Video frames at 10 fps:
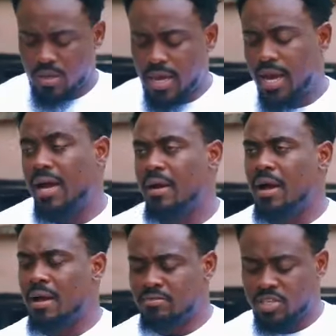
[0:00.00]
Yeah,
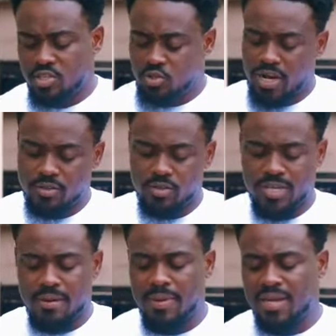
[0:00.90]
I'm just trying to
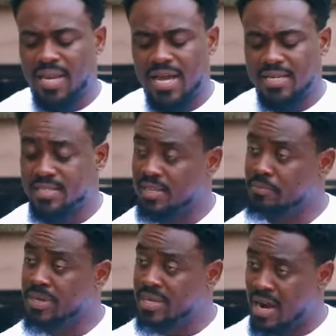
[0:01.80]
get my lines
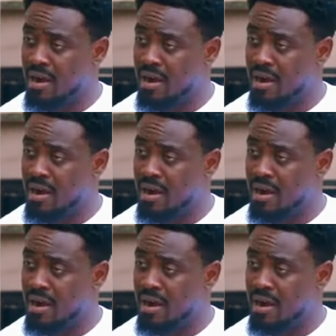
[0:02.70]
and be in